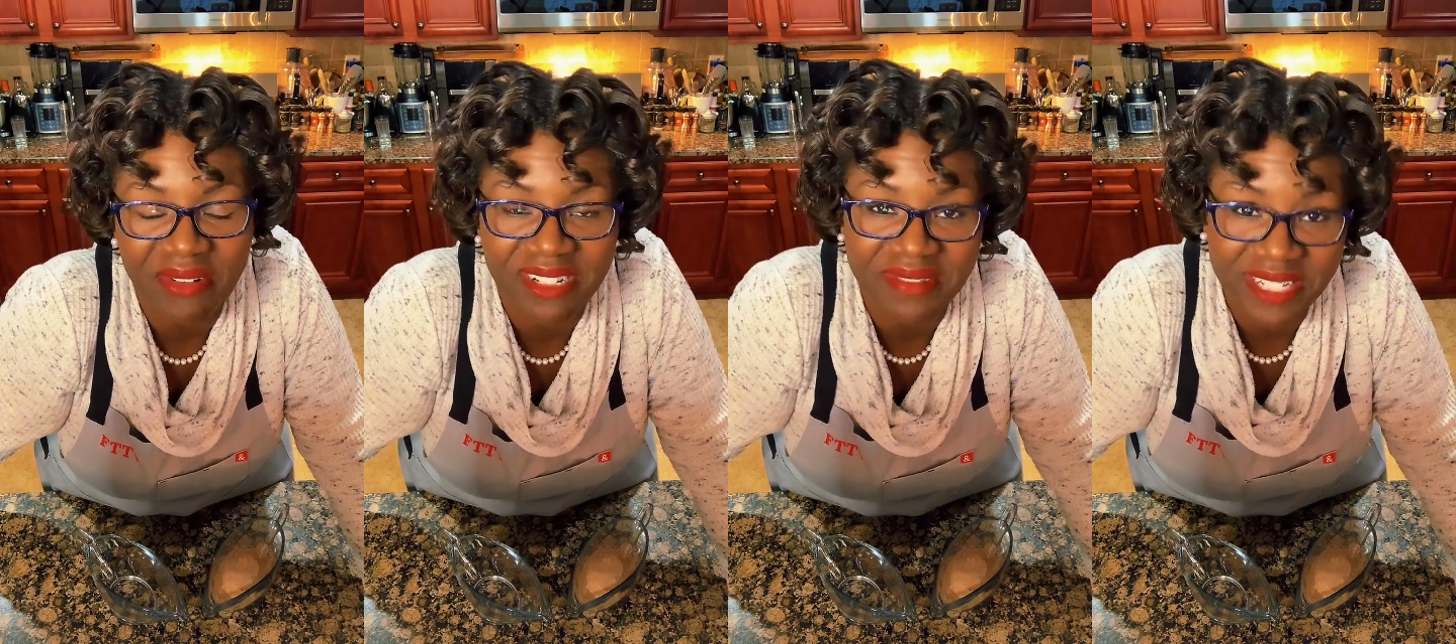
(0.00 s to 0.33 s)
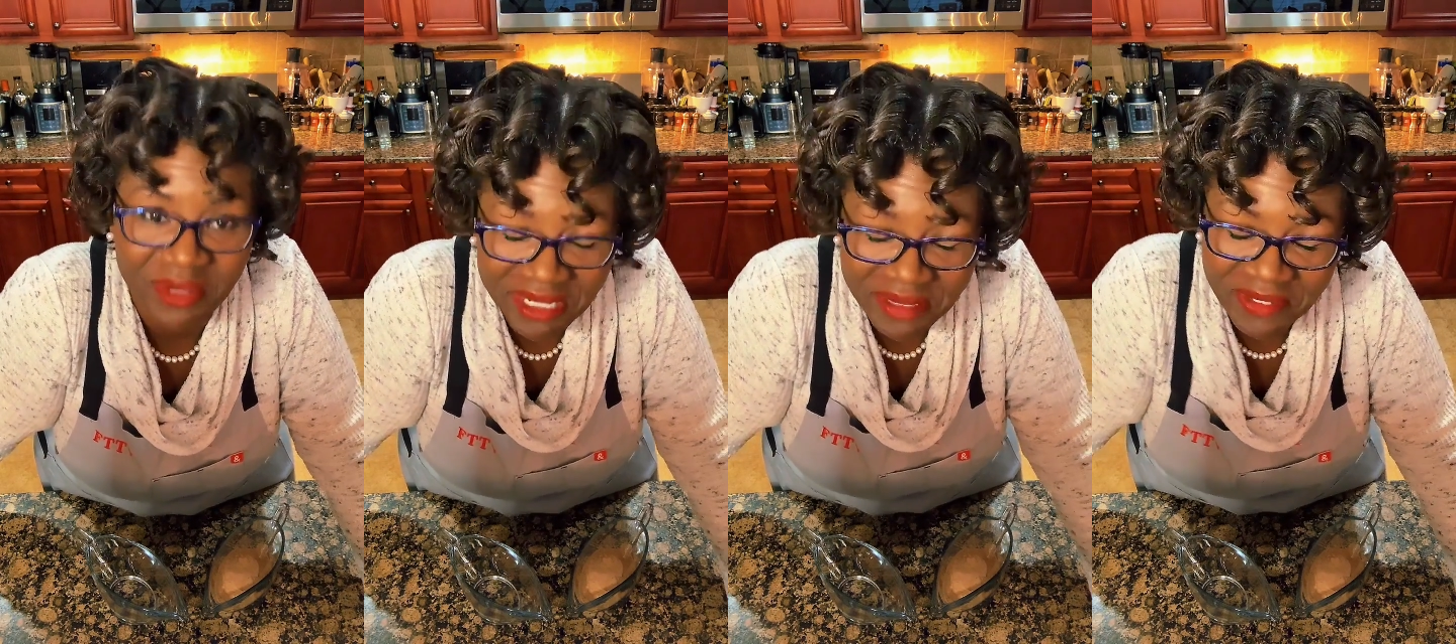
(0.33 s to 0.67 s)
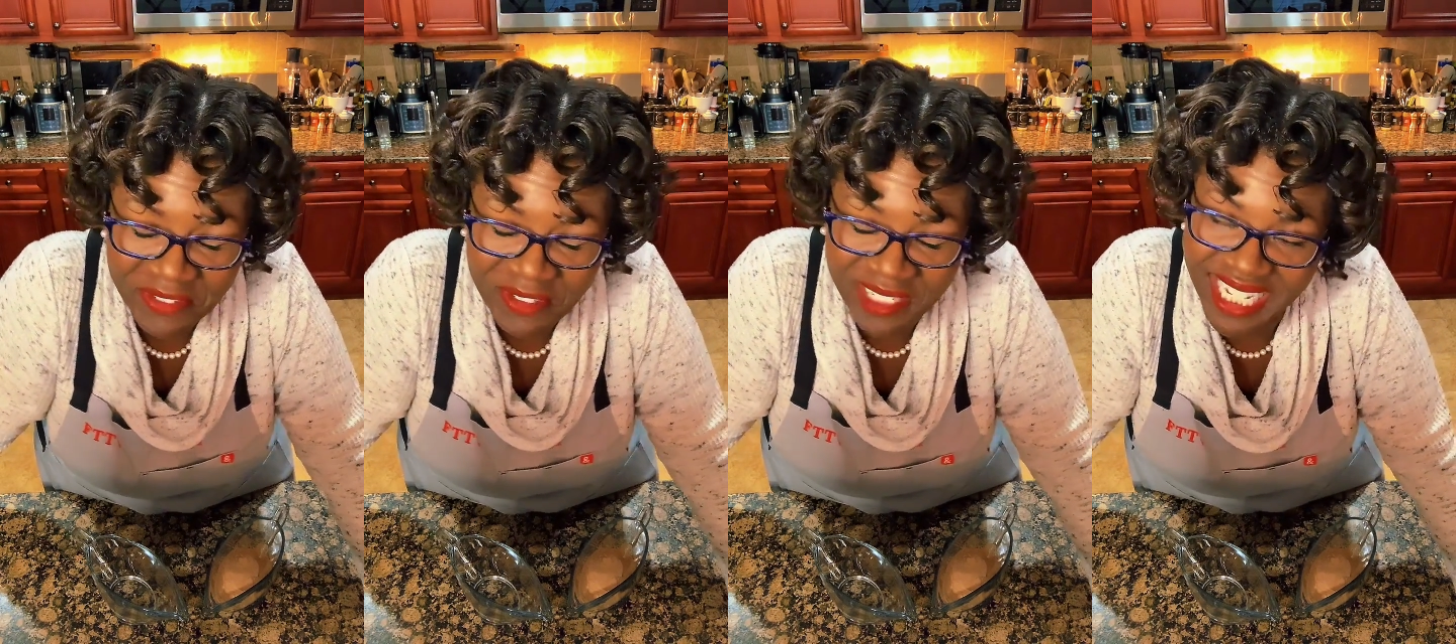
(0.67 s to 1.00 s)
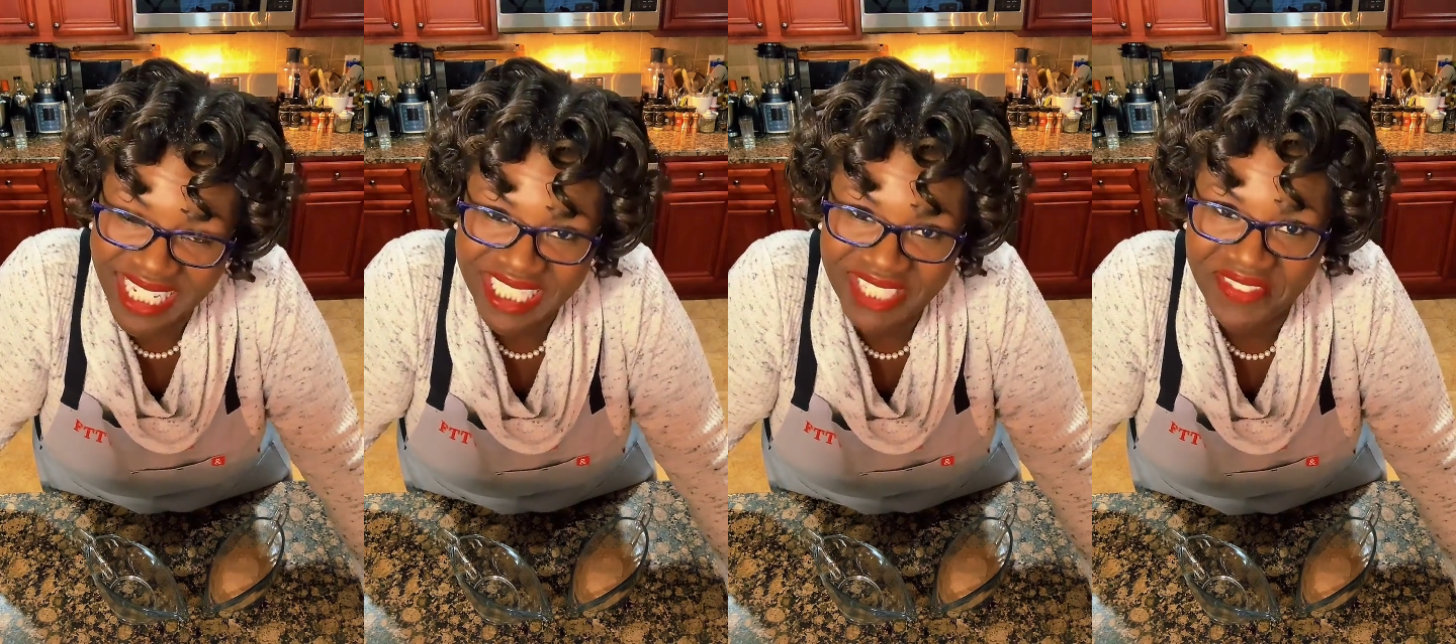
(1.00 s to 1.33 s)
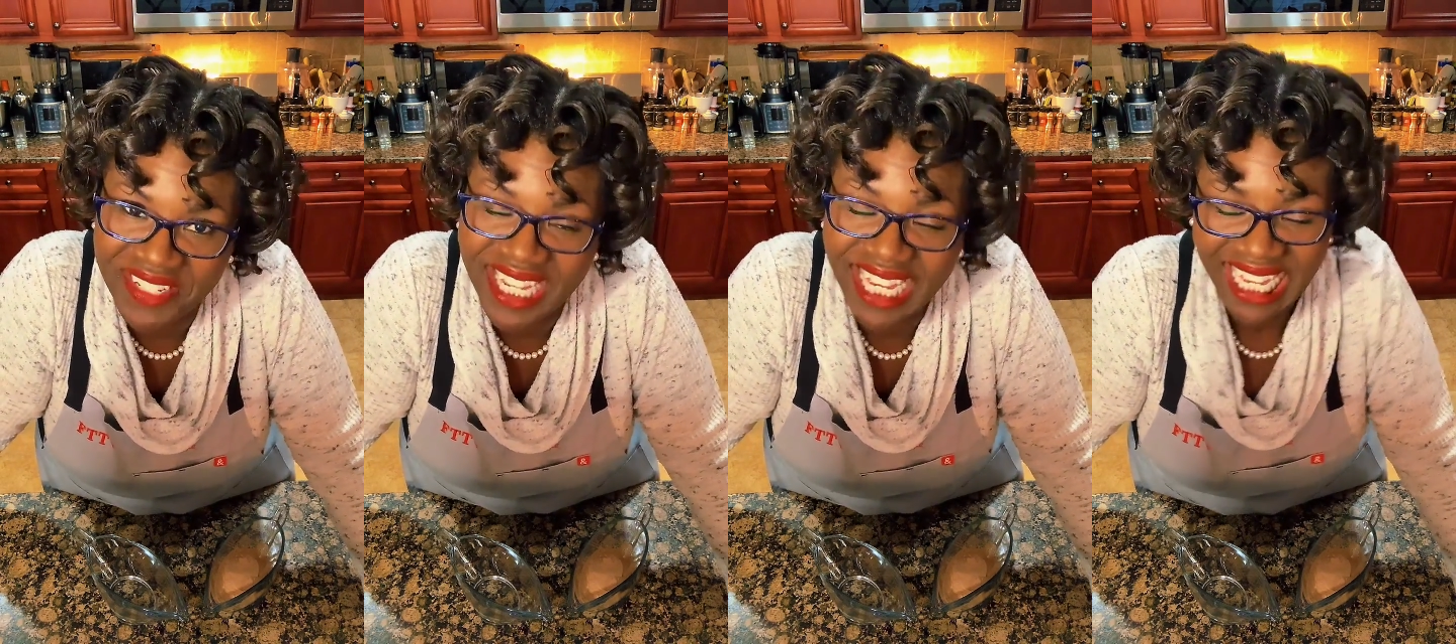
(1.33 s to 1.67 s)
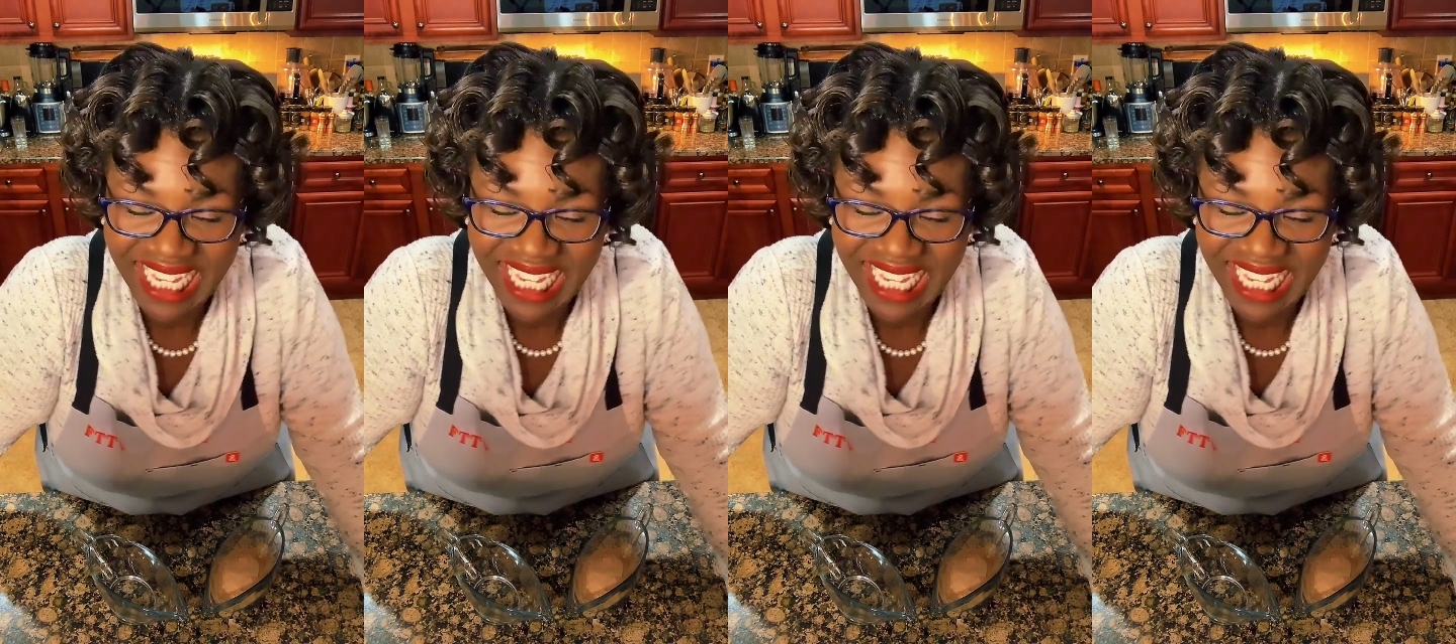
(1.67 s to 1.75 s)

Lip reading: Well, welcome to Food Talk TV.